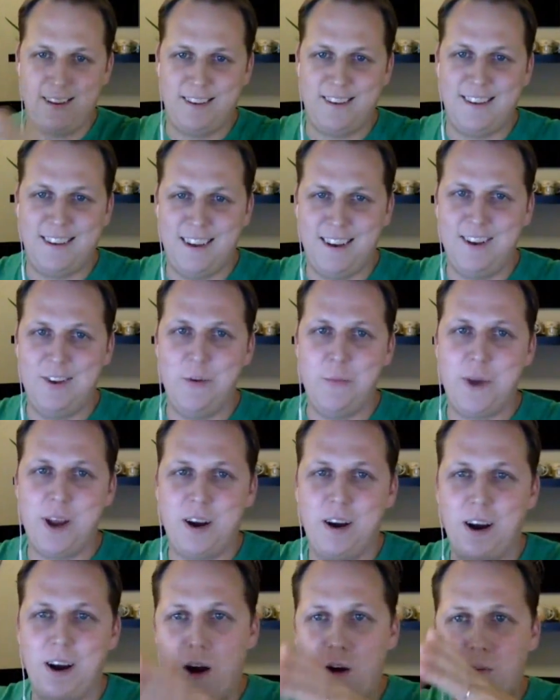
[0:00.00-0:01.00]
No
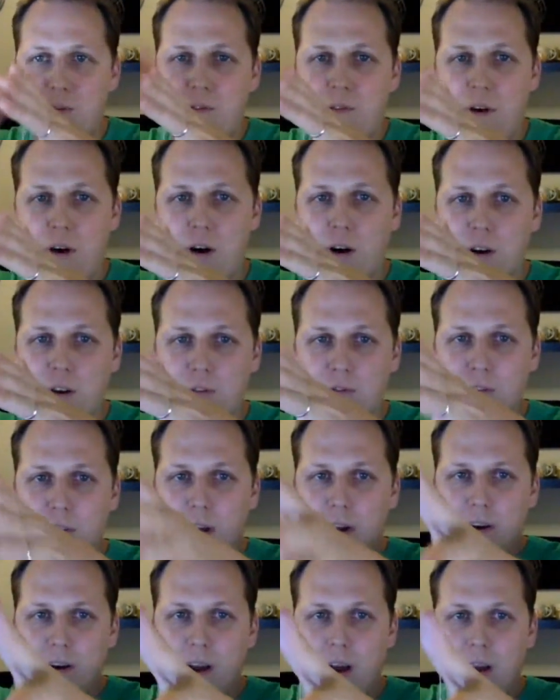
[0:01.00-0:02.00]
matter how far you've
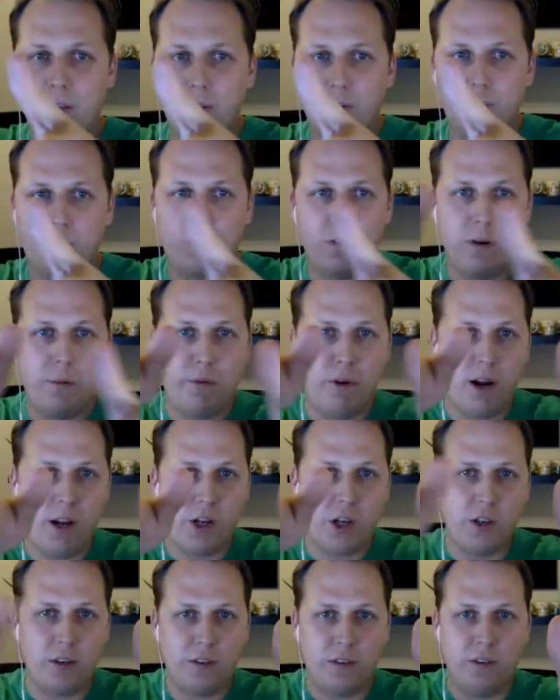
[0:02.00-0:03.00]
gone down those tree
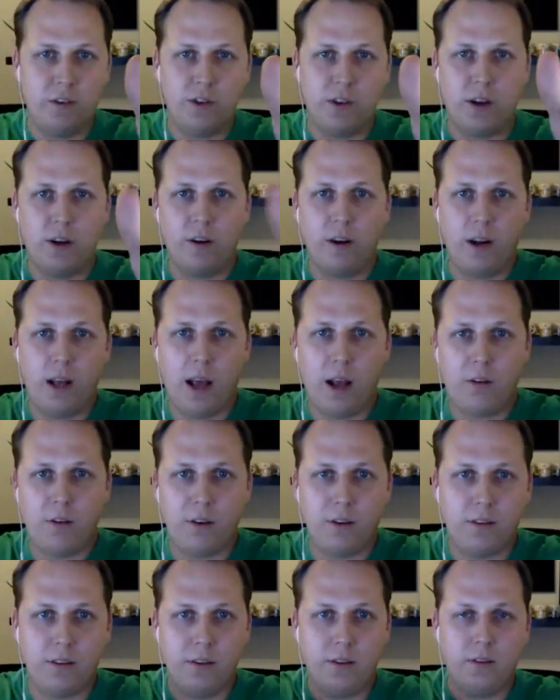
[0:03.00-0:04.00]
branches to generate
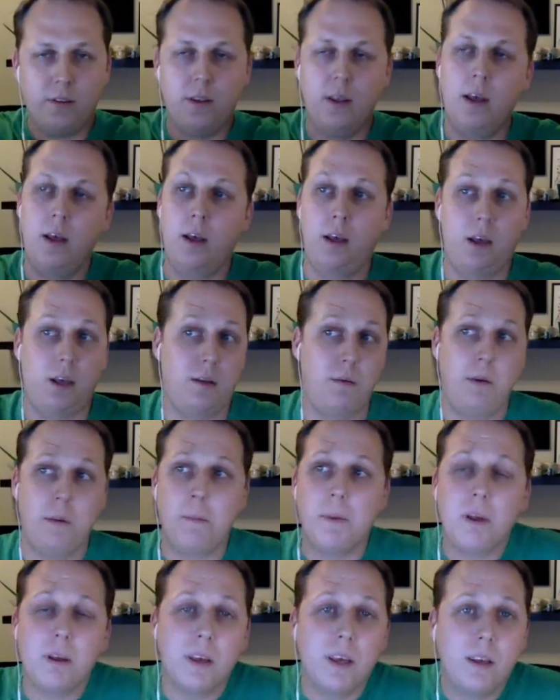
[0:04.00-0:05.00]
addresses, it could be
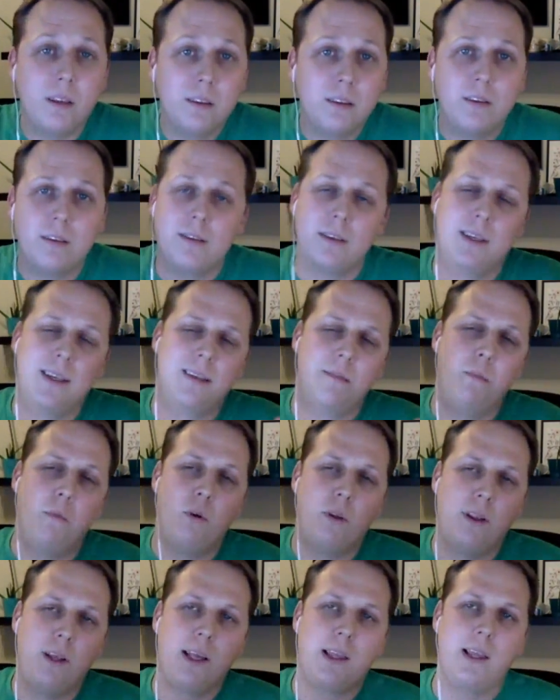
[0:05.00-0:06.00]
billions. It's
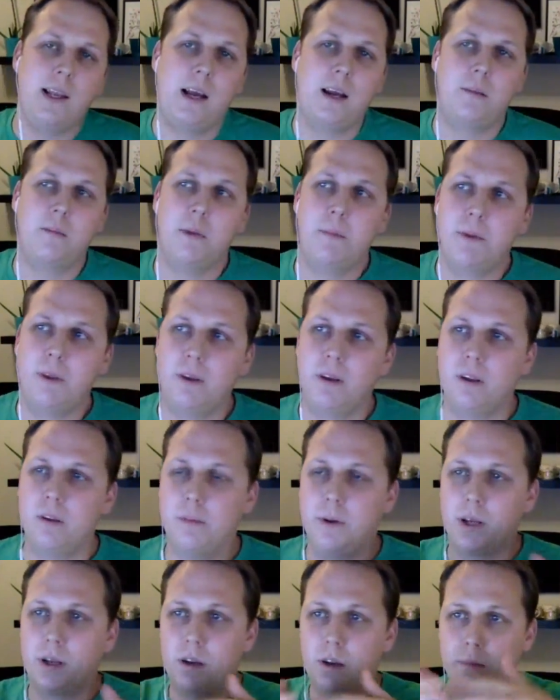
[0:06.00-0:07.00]
more than likely not going to be billions,
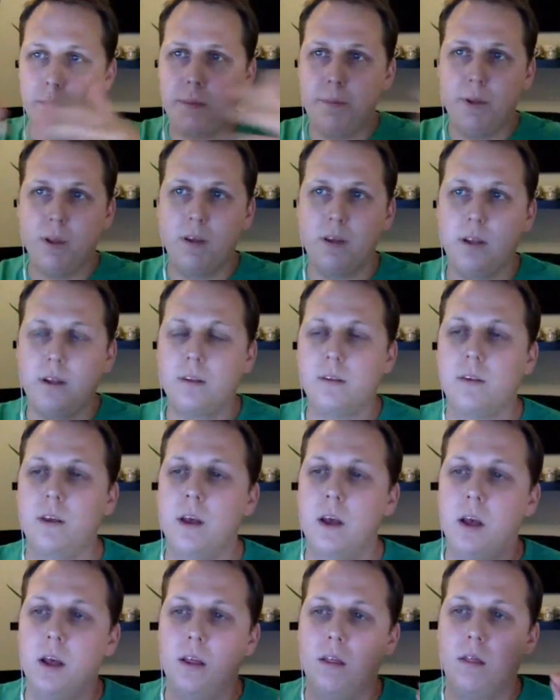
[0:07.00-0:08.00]
but it could be billions.
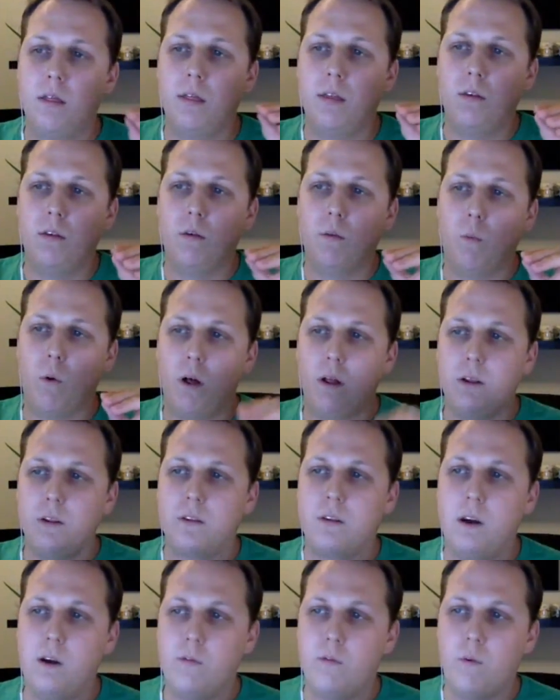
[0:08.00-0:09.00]
Your wallet
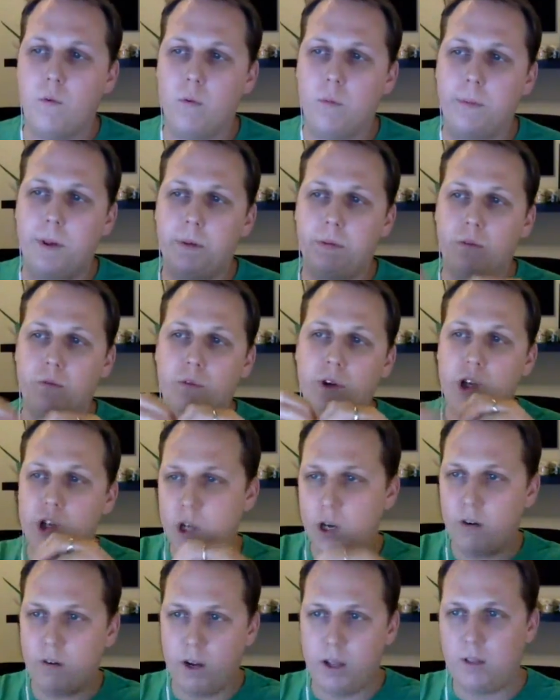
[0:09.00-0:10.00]
software will be able to
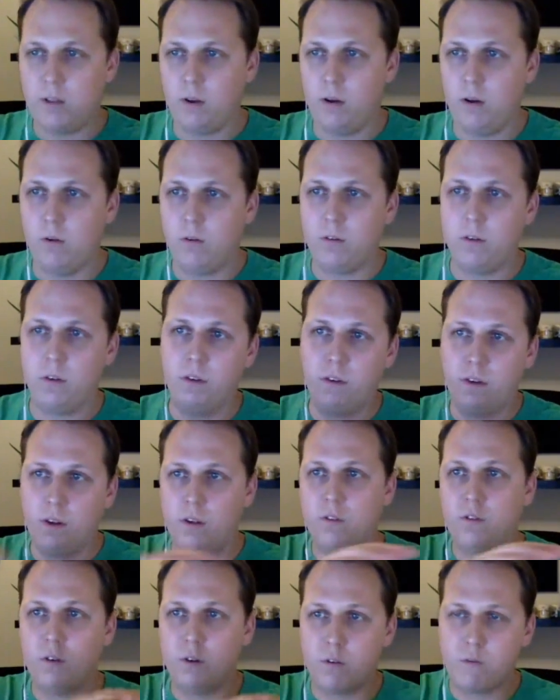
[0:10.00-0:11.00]
regenerate those,
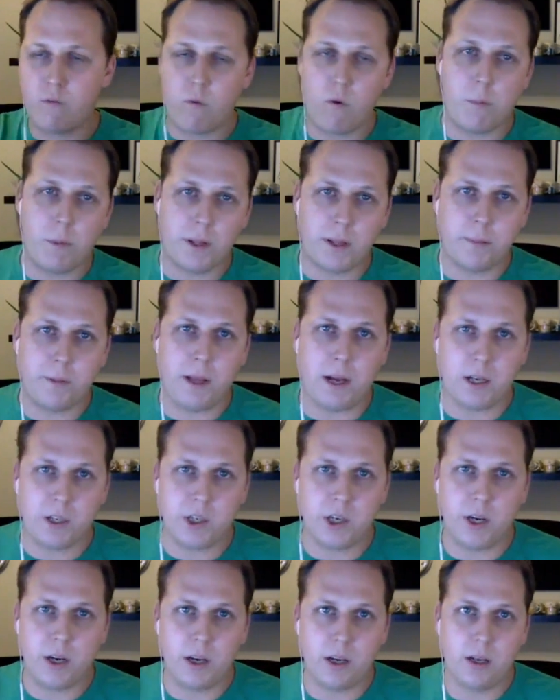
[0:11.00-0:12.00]
search for them on the
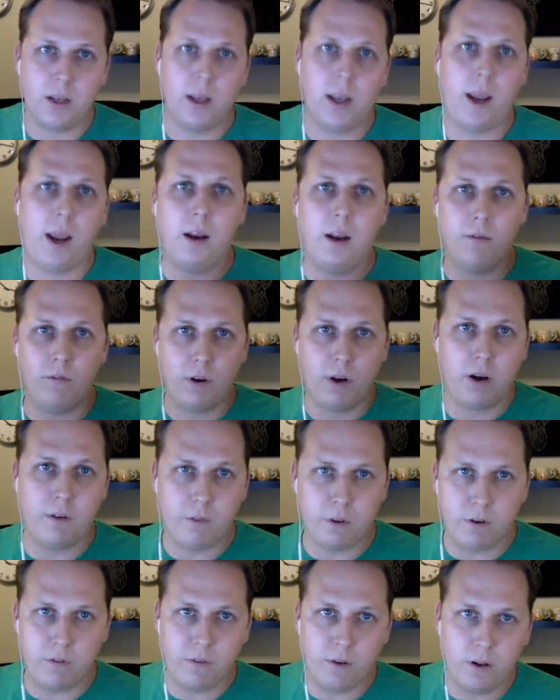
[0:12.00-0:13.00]
blockchain, and
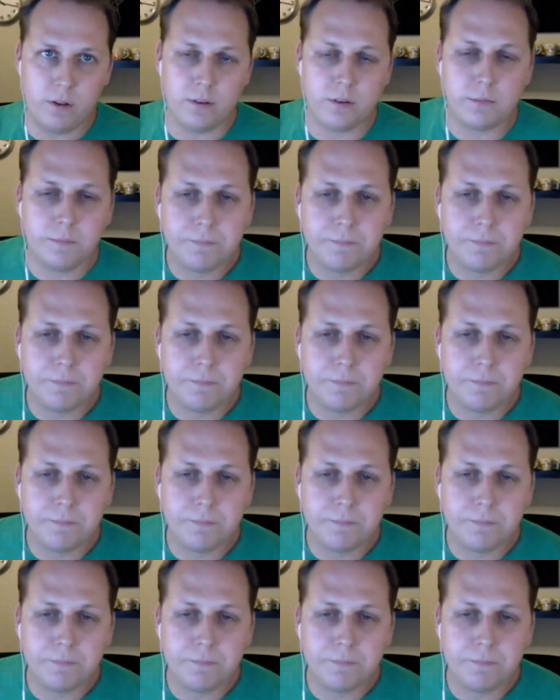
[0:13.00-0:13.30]
recover your funds.